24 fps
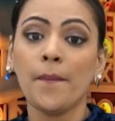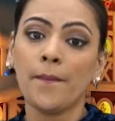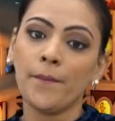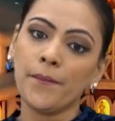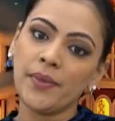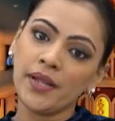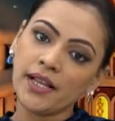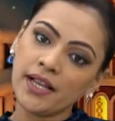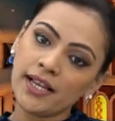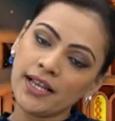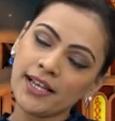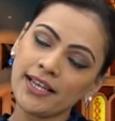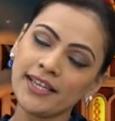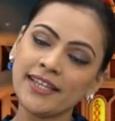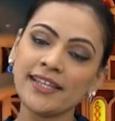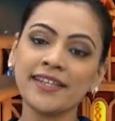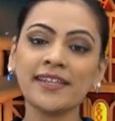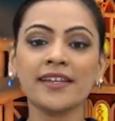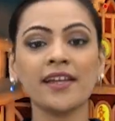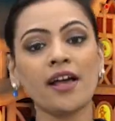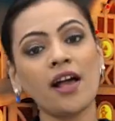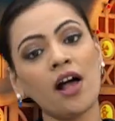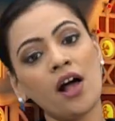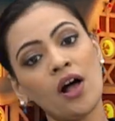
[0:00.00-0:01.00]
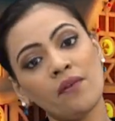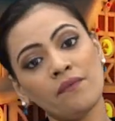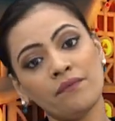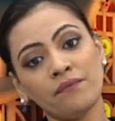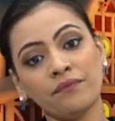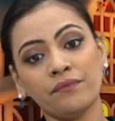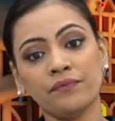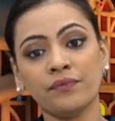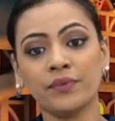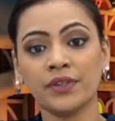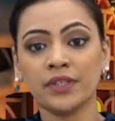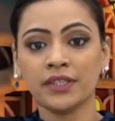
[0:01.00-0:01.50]
Build it
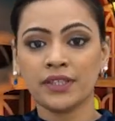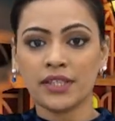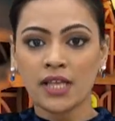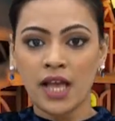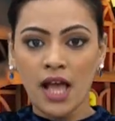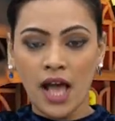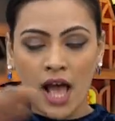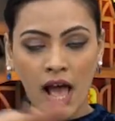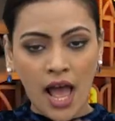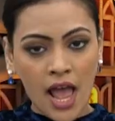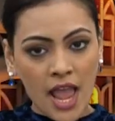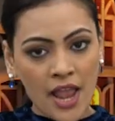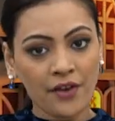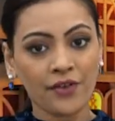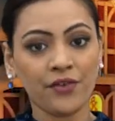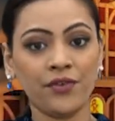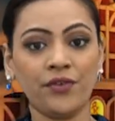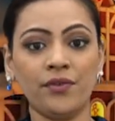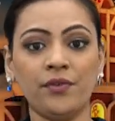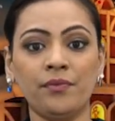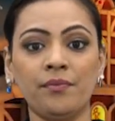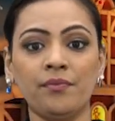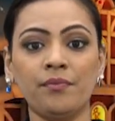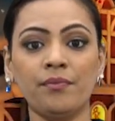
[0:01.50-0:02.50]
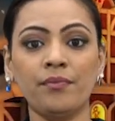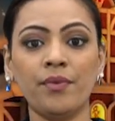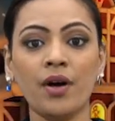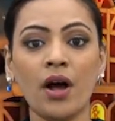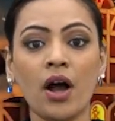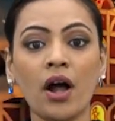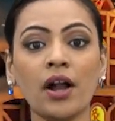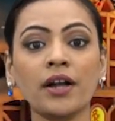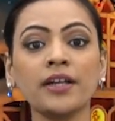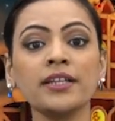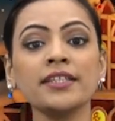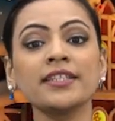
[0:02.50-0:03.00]
up with iron
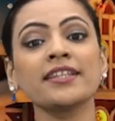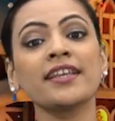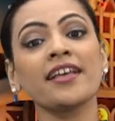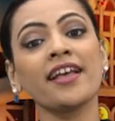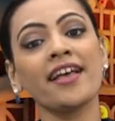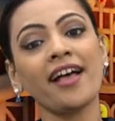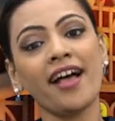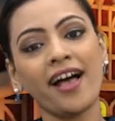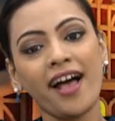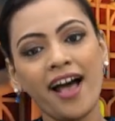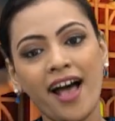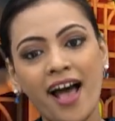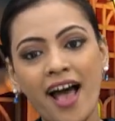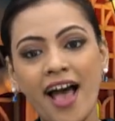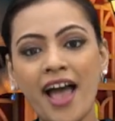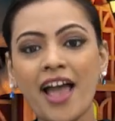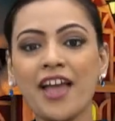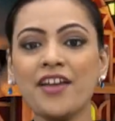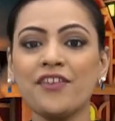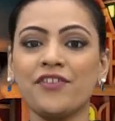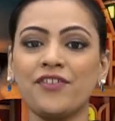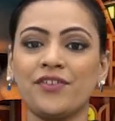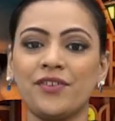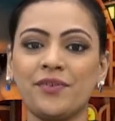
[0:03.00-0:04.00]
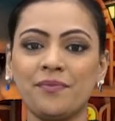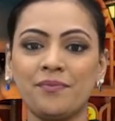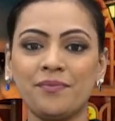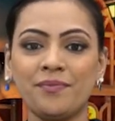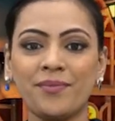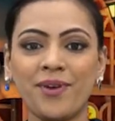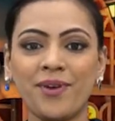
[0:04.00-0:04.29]
bars, iron